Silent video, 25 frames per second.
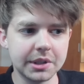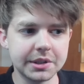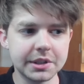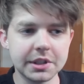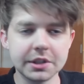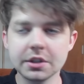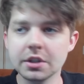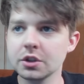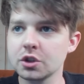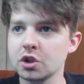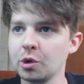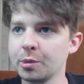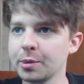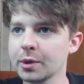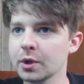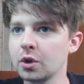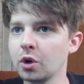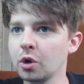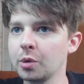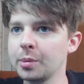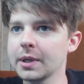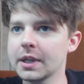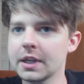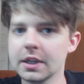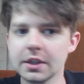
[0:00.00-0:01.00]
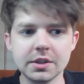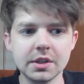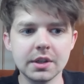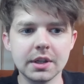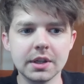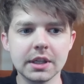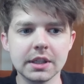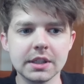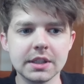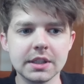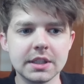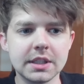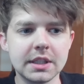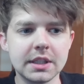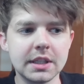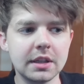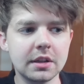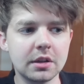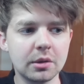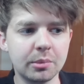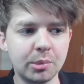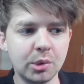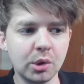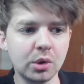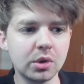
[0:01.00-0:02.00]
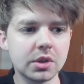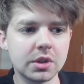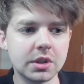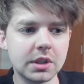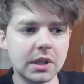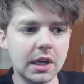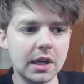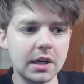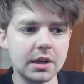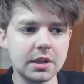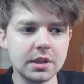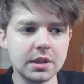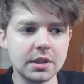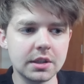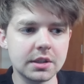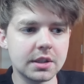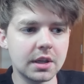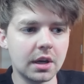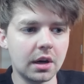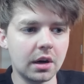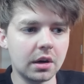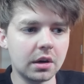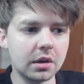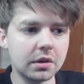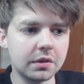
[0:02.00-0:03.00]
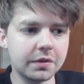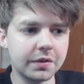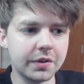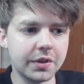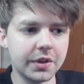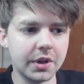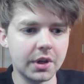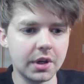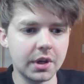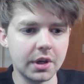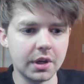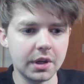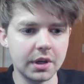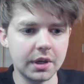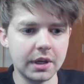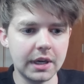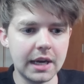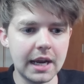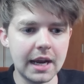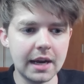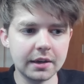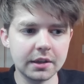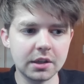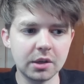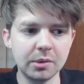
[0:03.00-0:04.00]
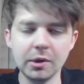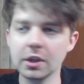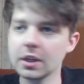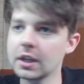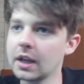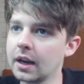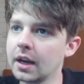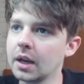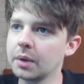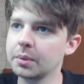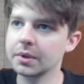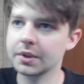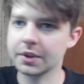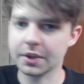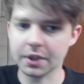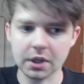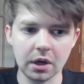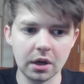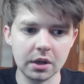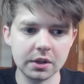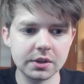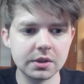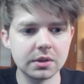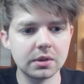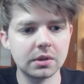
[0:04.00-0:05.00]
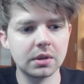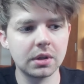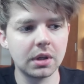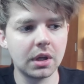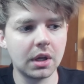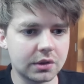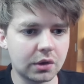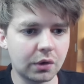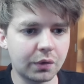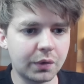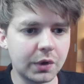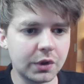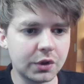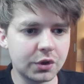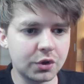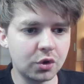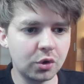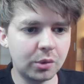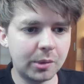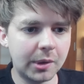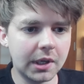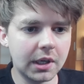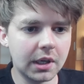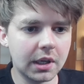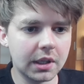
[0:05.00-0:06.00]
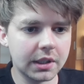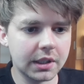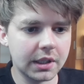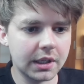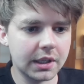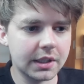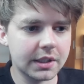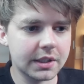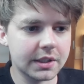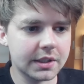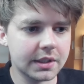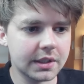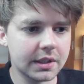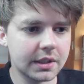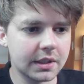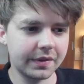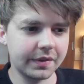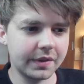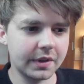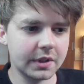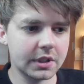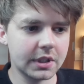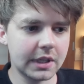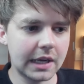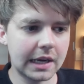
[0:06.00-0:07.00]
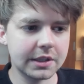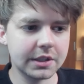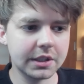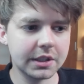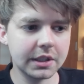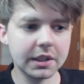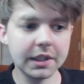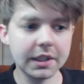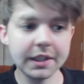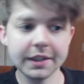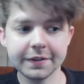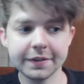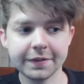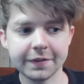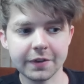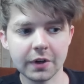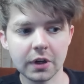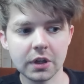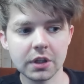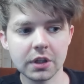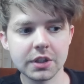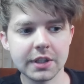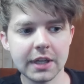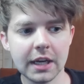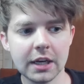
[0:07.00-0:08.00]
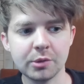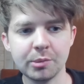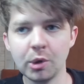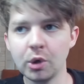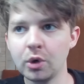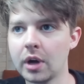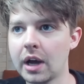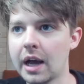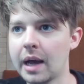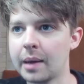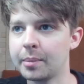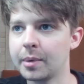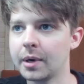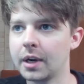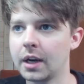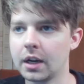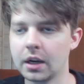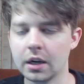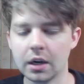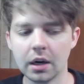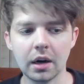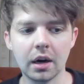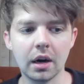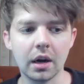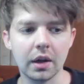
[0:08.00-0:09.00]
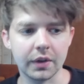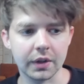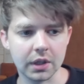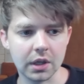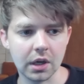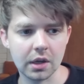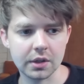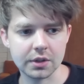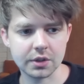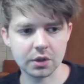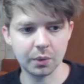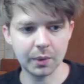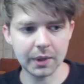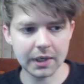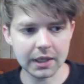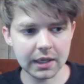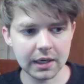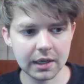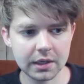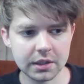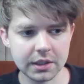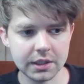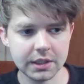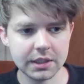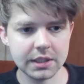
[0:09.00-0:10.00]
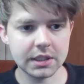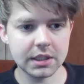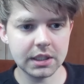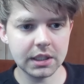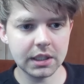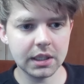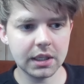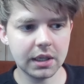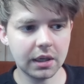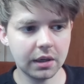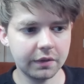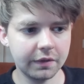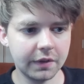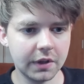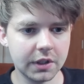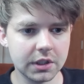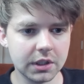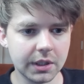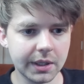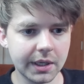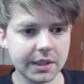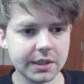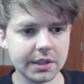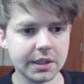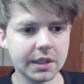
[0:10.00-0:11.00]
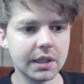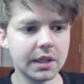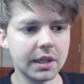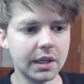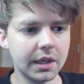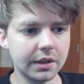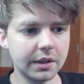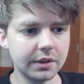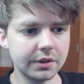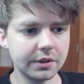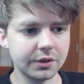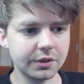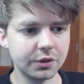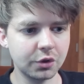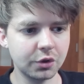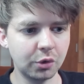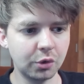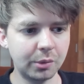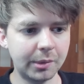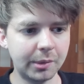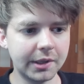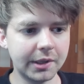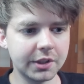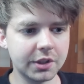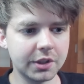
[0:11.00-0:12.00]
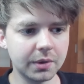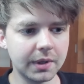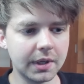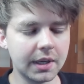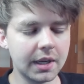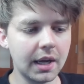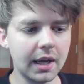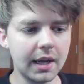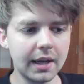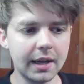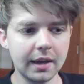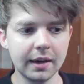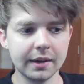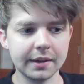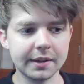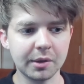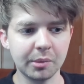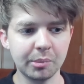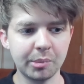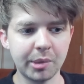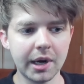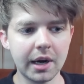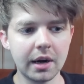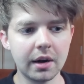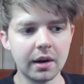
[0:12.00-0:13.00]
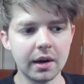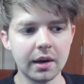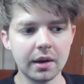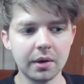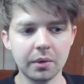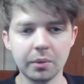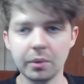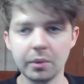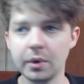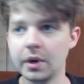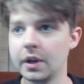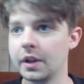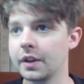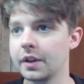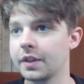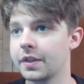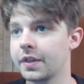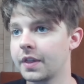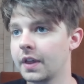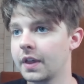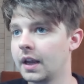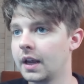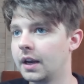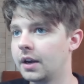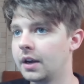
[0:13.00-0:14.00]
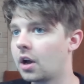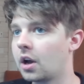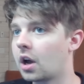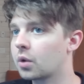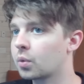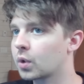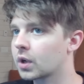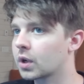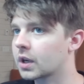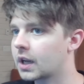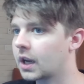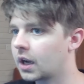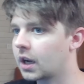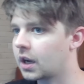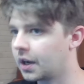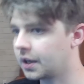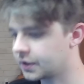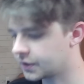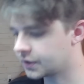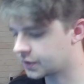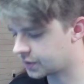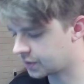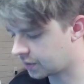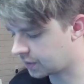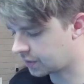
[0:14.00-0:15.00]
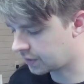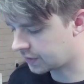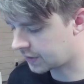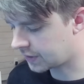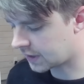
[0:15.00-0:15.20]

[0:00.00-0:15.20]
But this is super cool because you can see the boot stages of the NAND communicating with the console. So if we zoom in on this, this is actually the first stage boot happening on the console. We can actually see it and visualize it and zoom into it and compare it with a non-working console that's